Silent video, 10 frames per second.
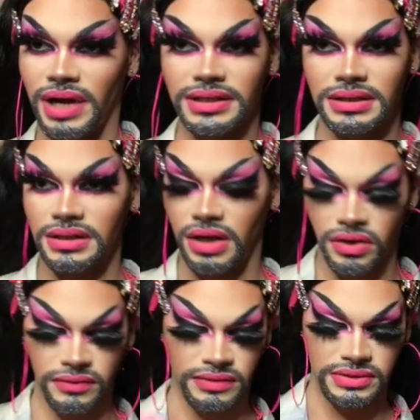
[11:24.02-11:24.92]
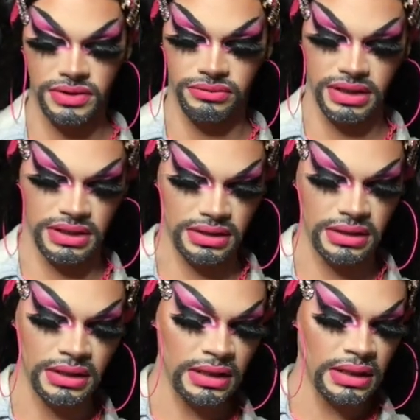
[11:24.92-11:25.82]
practically all of these already
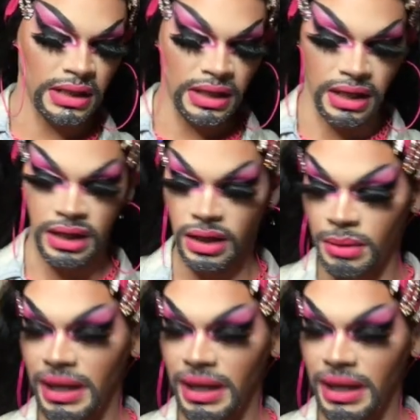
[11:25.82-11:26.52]
um,